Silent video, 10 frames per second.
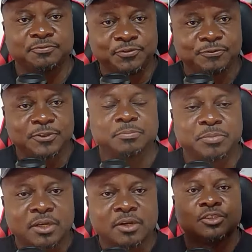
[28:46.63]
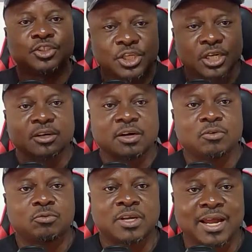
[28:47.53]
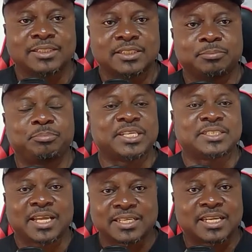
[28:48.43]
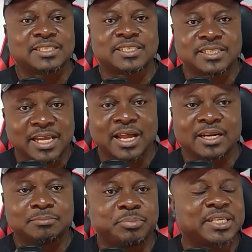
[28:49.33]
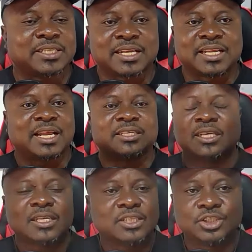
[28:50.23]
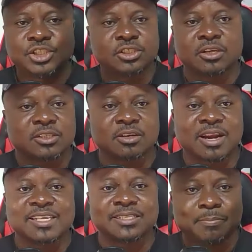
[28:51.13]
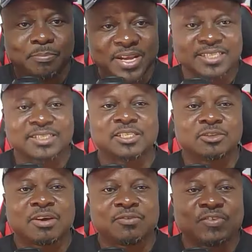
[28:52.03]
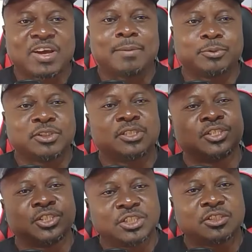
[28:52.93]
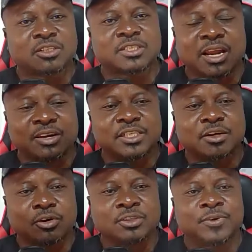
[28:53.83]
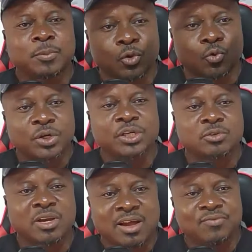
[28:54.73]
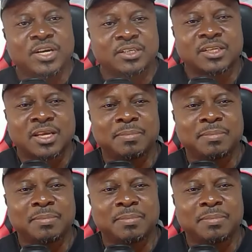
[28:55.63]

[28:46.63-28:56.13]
50 million General Ugarte, better than Zidane, better than Jesus Christ. The best thing to have ever happened is Jesus carried the cross from Oweri to Calvary.